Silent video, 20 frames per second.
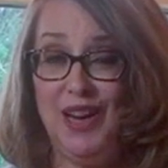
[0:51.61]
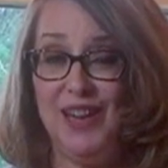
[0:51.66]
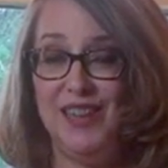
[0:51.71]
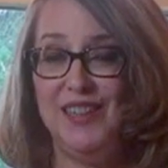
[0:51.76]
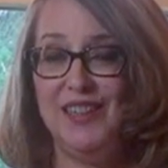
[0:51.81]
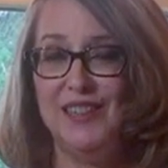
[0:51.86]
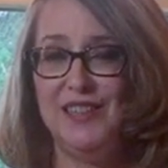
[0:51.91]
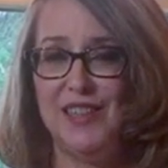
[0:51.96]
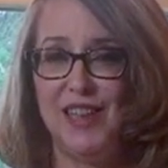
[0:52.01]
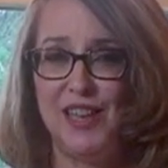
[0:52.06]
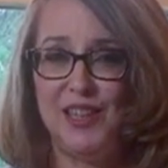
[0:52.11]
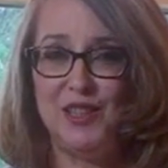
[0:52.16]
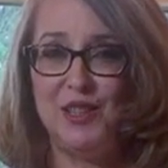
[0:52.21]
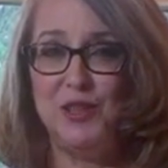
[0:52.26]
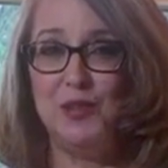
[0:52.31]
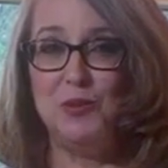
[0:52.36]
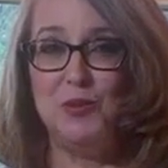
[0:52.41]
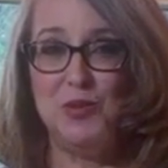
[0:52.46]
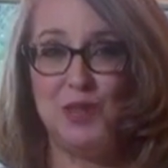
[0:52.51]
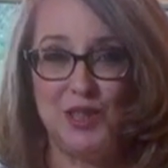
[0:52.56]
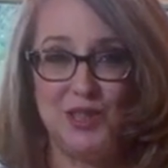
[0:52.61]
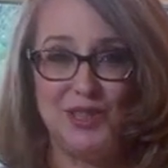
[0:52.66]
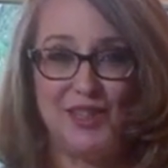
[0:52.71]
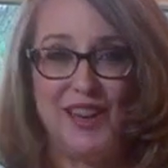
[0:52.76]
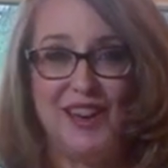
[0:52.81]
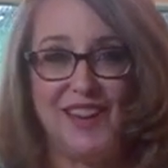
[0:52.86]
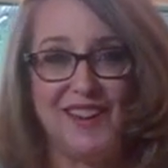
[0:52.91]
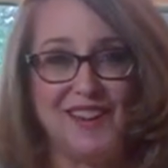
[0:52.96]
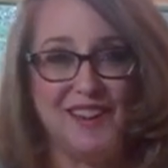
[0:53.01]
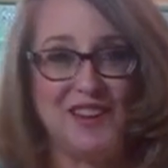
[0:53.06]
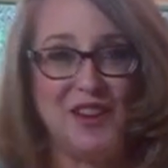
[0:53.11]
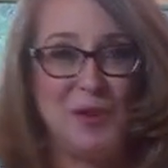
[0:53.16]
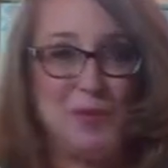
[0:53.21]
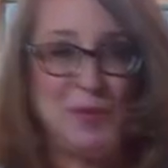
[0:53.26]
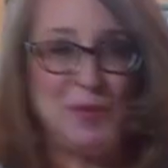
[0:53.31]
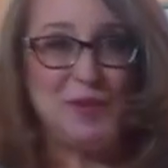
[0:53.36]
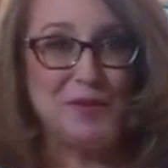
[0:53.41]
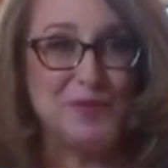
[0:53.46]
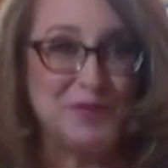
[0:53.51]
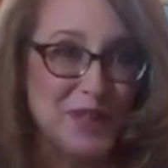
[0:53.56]
and he's had to use this hack a
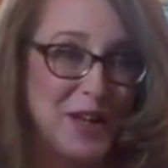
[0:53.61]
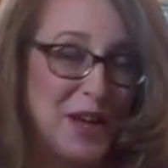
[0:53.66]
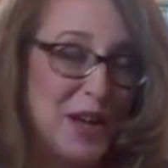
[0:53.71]
couple of